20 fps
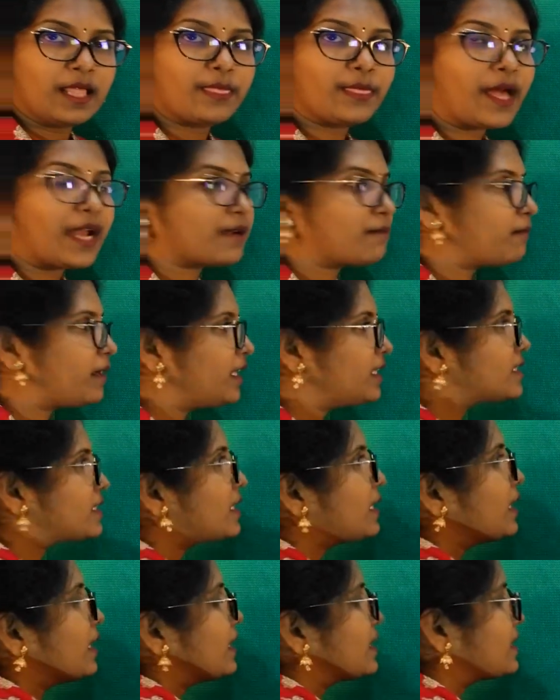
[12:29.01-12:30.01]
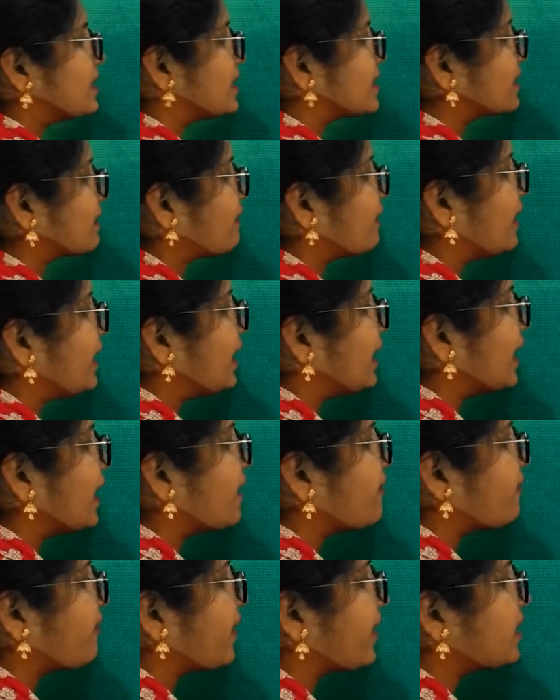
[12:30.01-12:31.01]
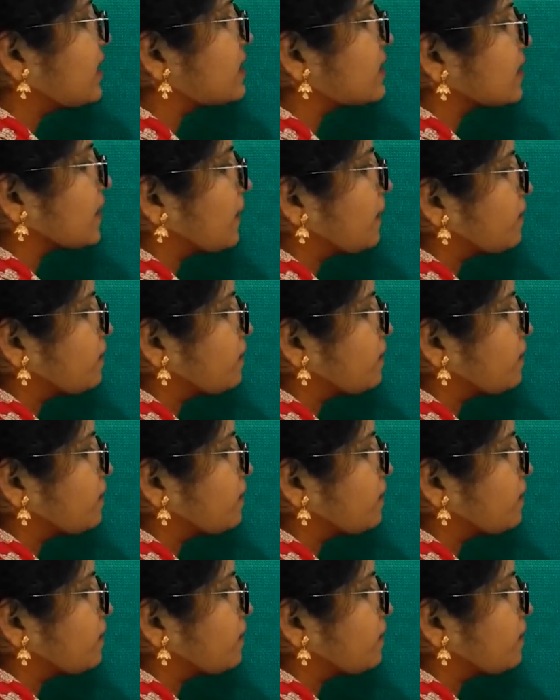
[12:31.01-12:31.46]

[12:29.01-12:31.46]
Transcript: That means the screening effect